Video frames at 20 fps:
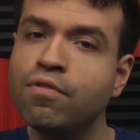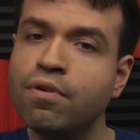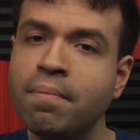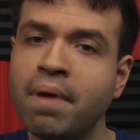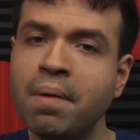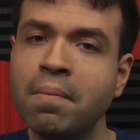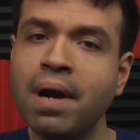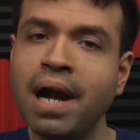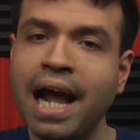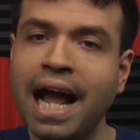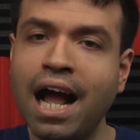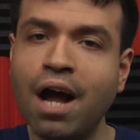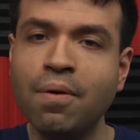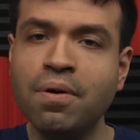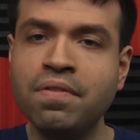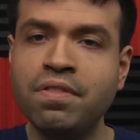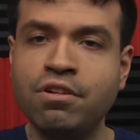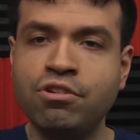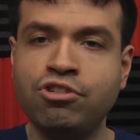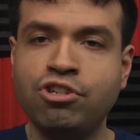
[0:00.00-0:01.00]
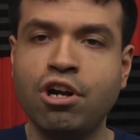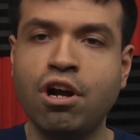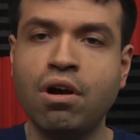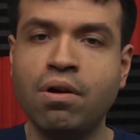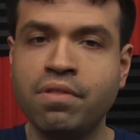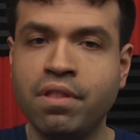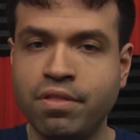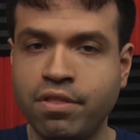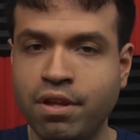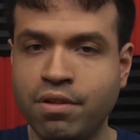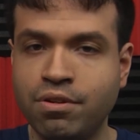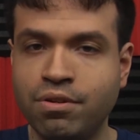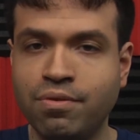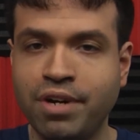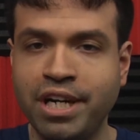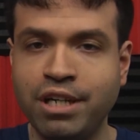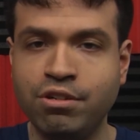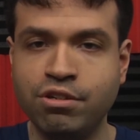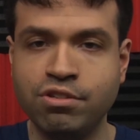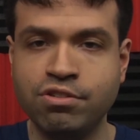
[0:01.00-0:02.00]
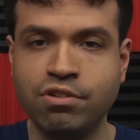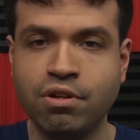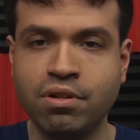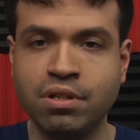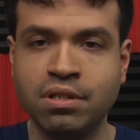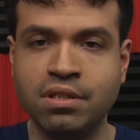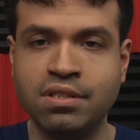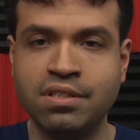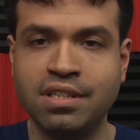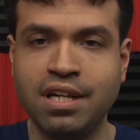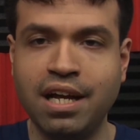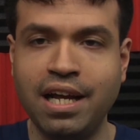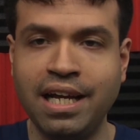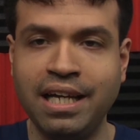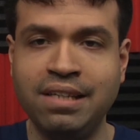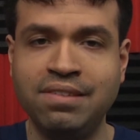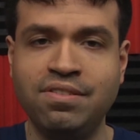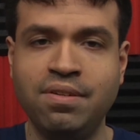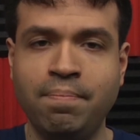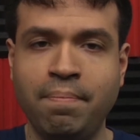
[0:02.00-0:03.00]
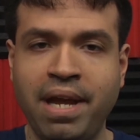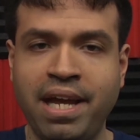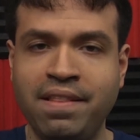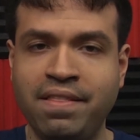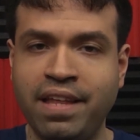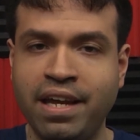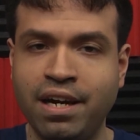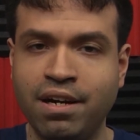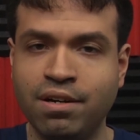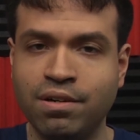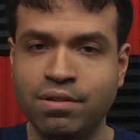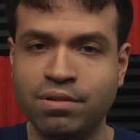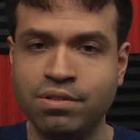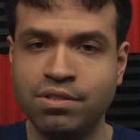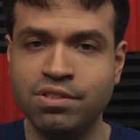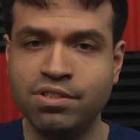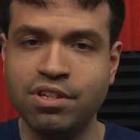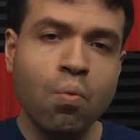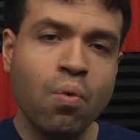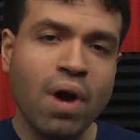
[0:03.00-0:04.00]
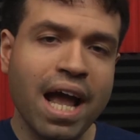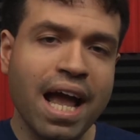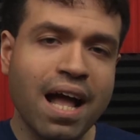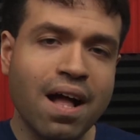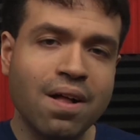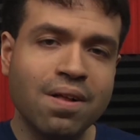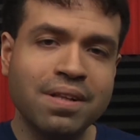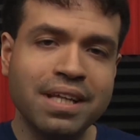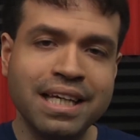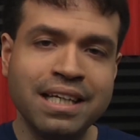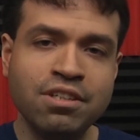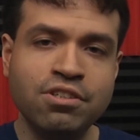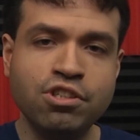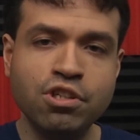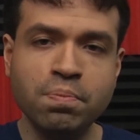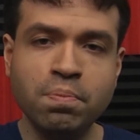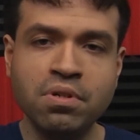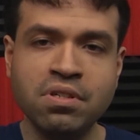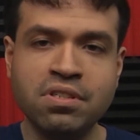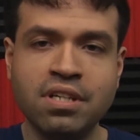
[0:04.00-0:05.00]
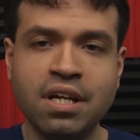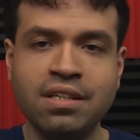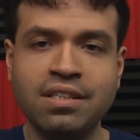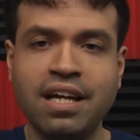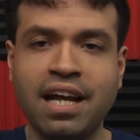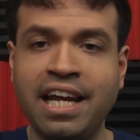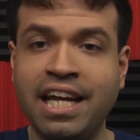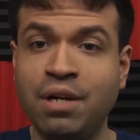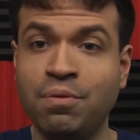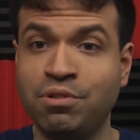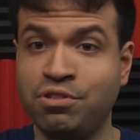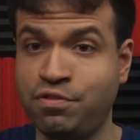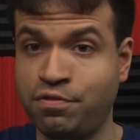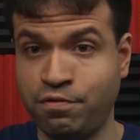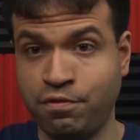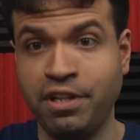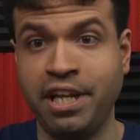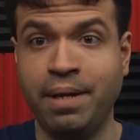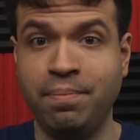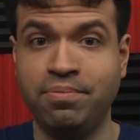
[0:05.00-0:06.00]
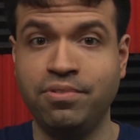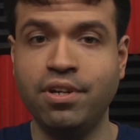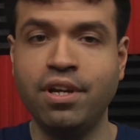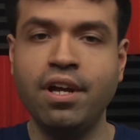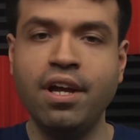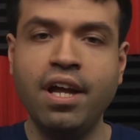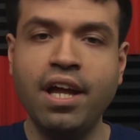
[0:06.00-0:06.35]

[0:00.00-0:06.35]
Remember how in the show the Thunder Rangers stole designs and made theirs? Well, in Super Sentai it was flipped.